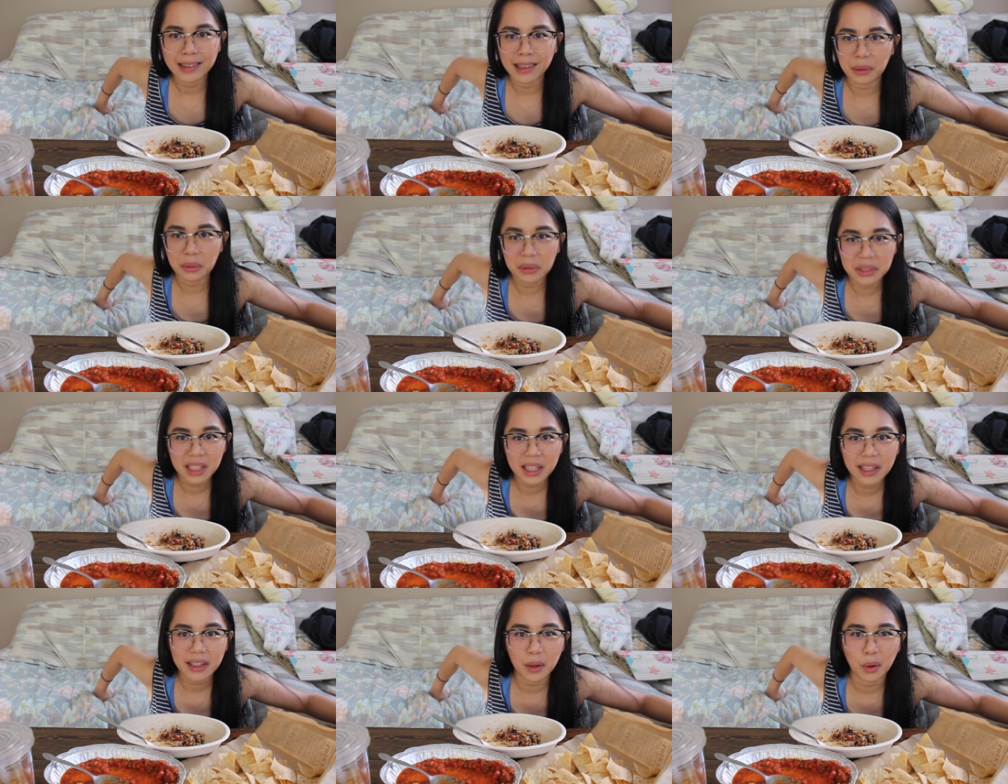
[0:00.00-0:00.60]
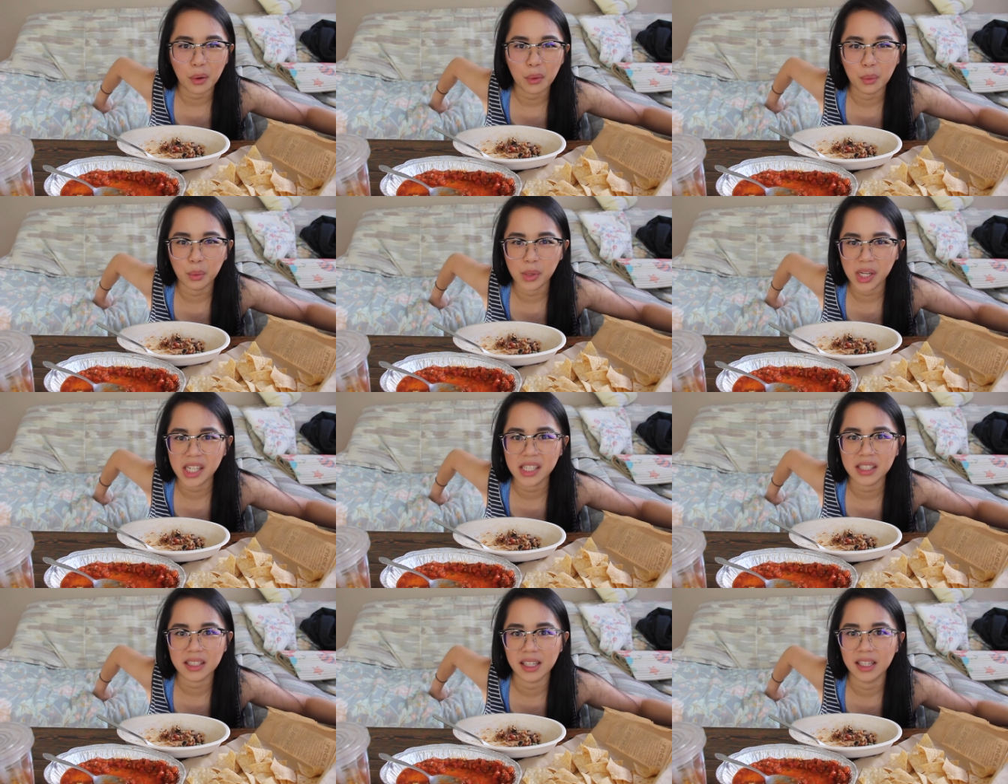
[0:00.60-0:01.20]
that was like a
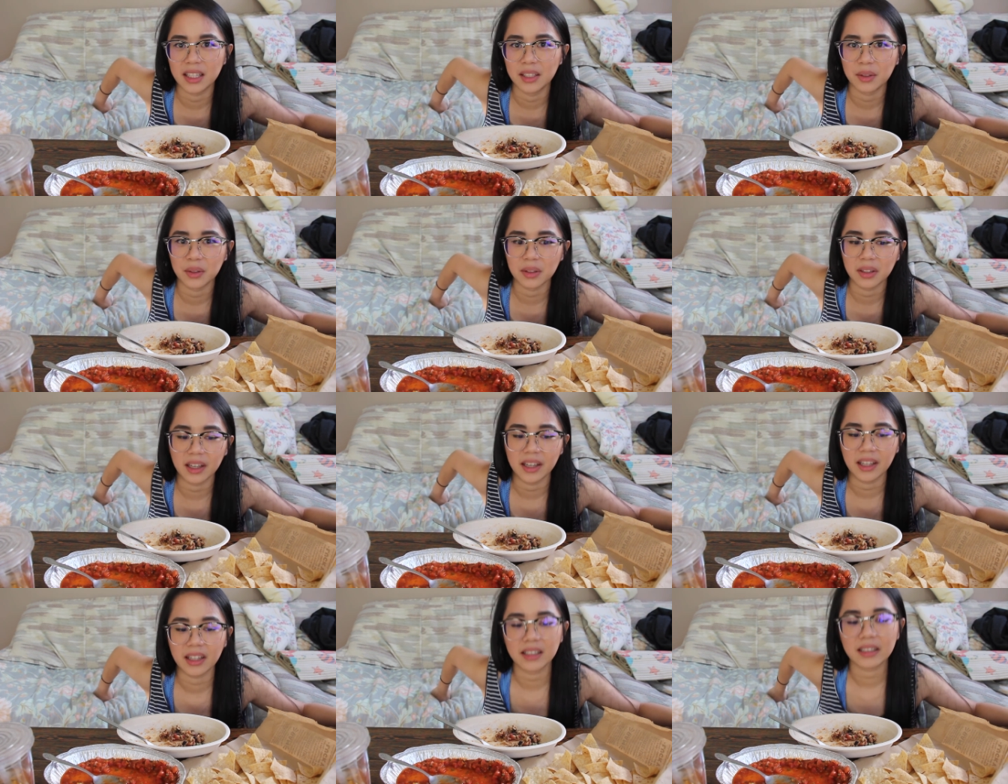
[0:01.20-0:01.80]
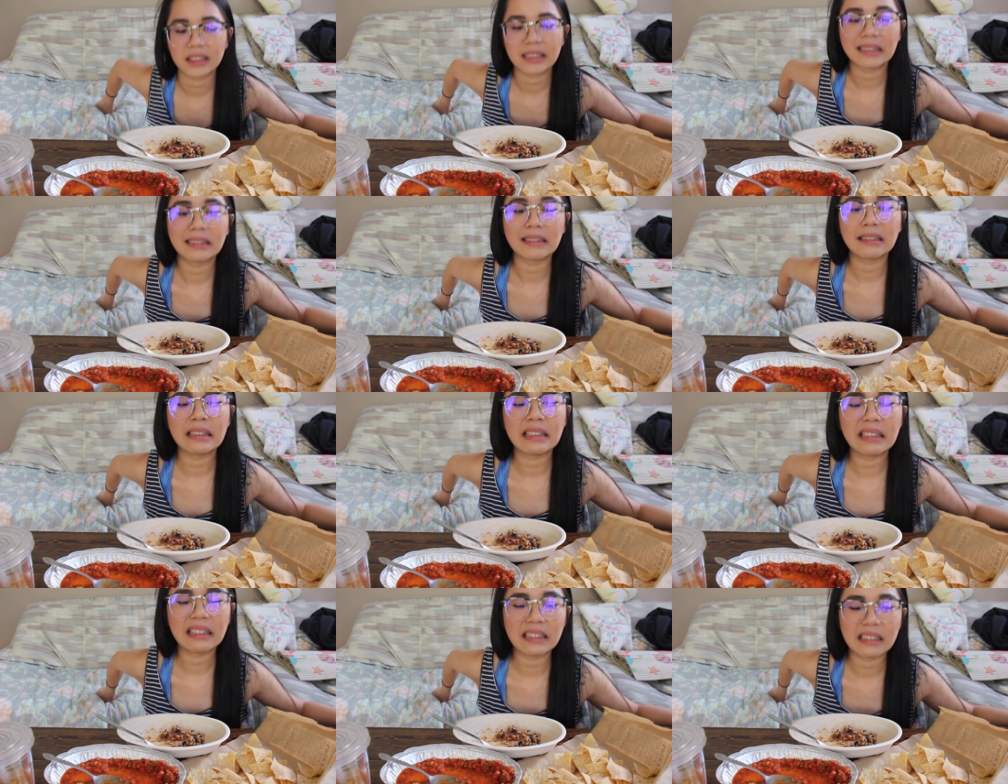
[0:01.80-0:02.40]
wheezing or like
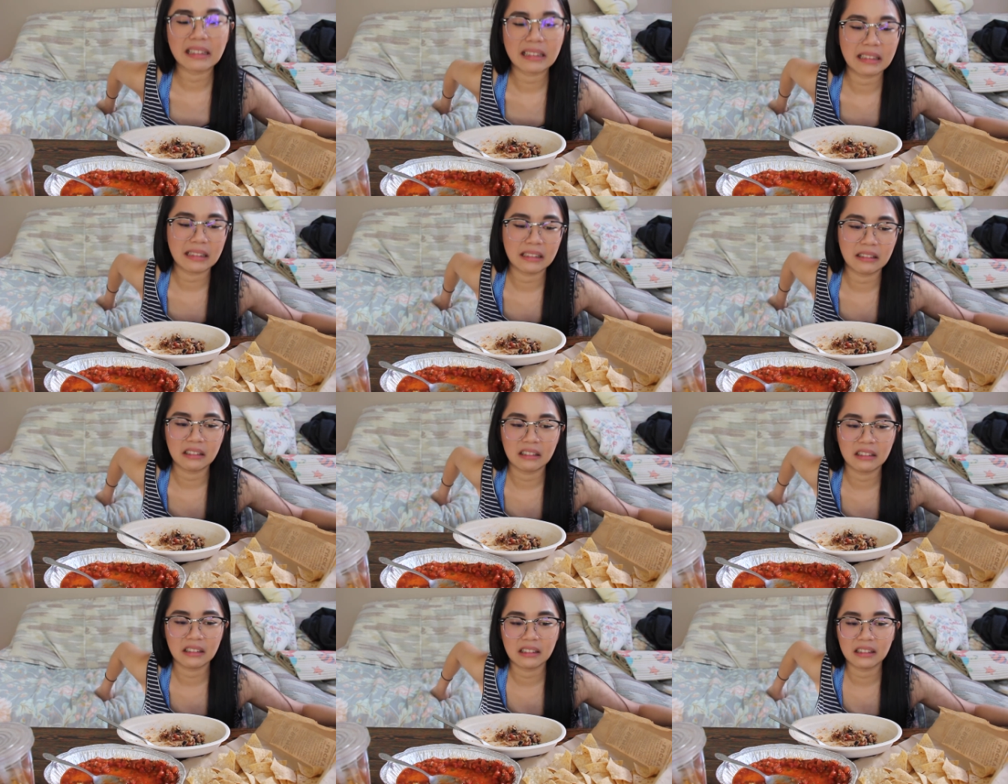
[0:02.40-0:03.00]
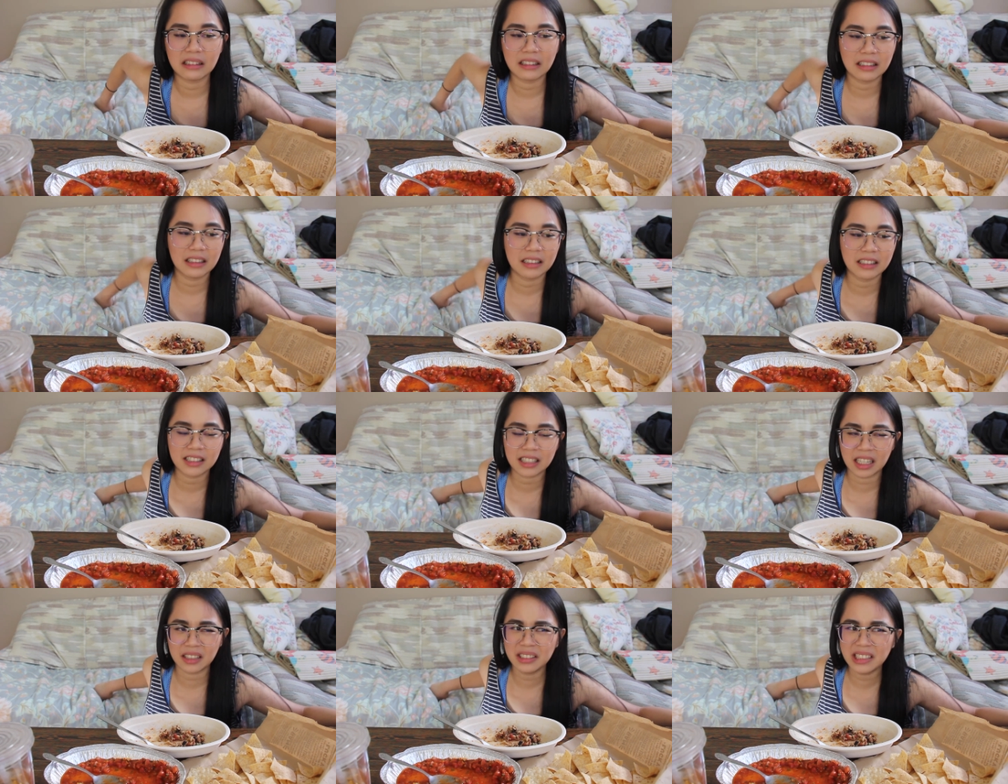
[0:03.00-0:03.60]

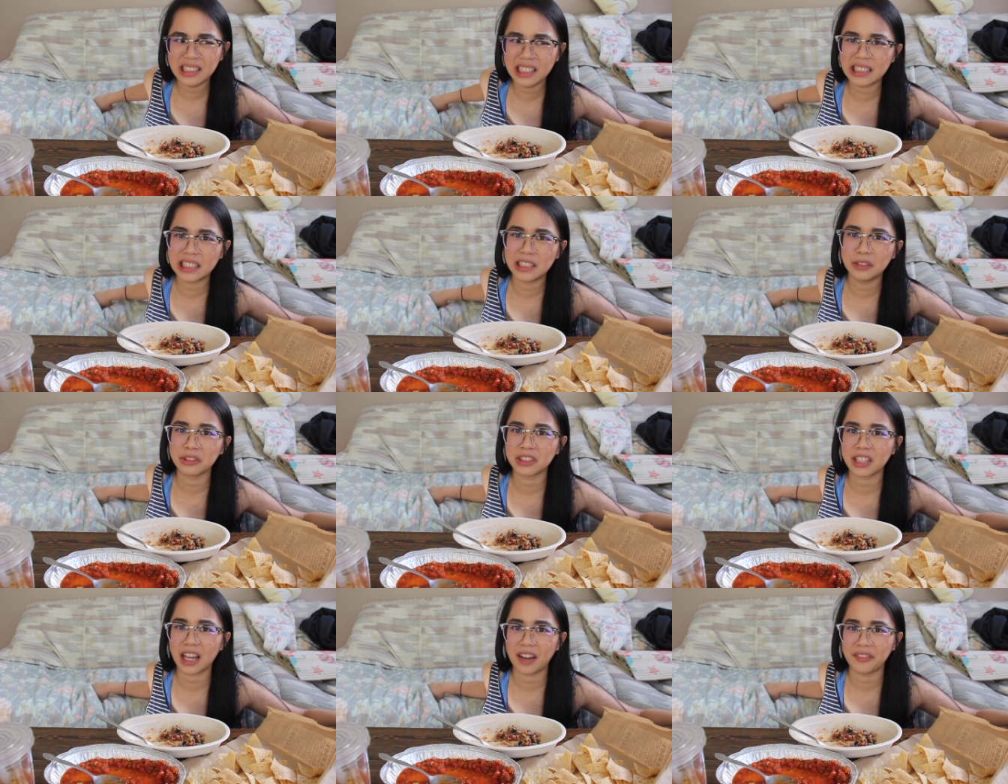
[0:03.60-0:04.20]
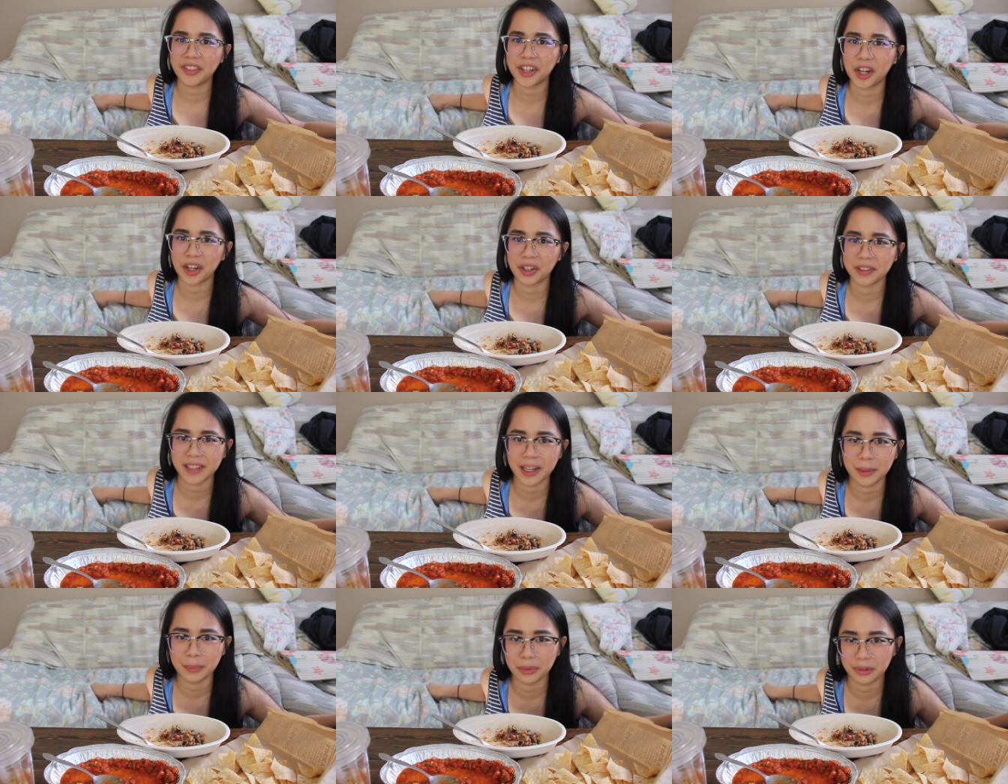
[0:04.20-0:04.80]
it sounded like he was having a
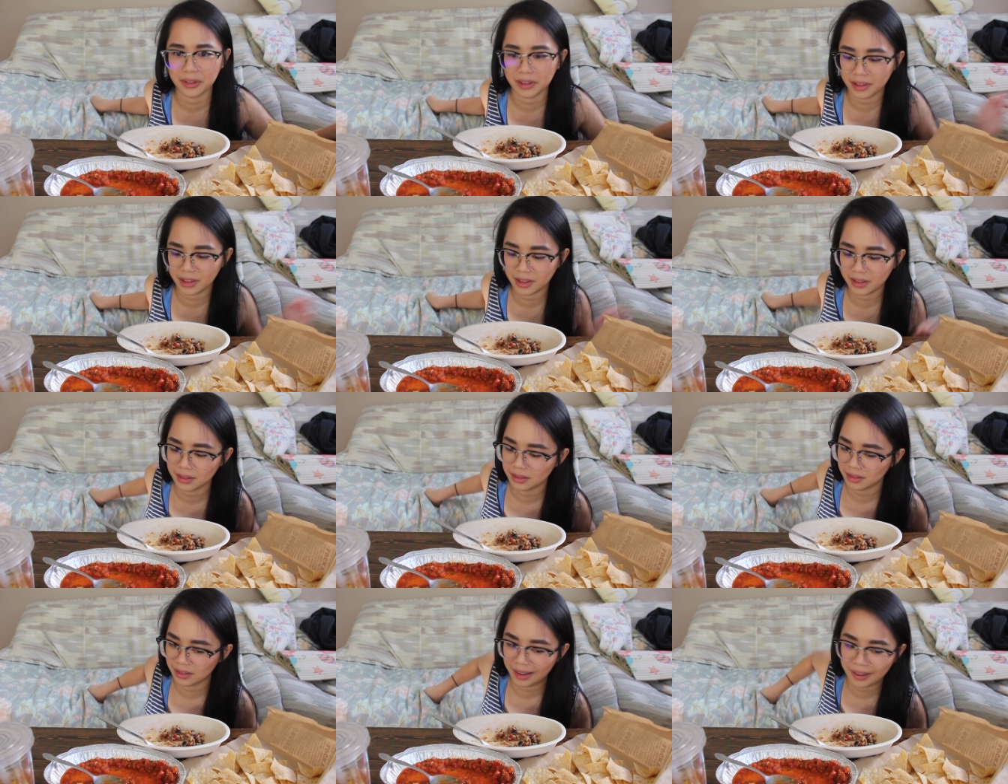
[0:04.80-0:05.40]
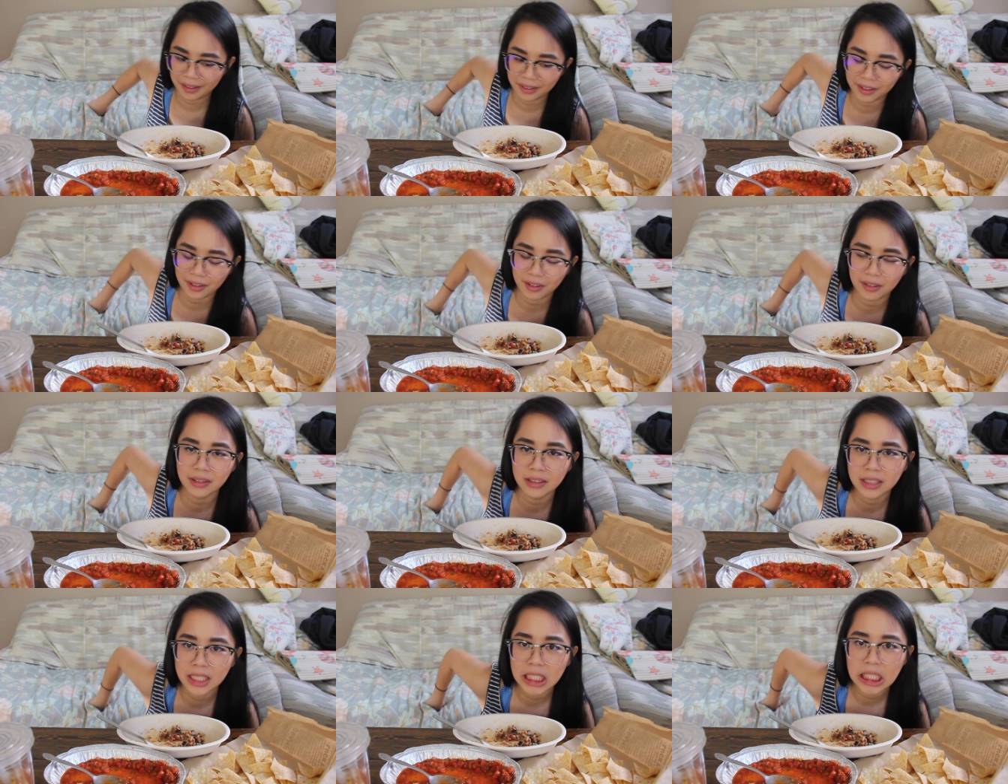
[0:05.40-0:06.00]
hard time breathing. I don't know.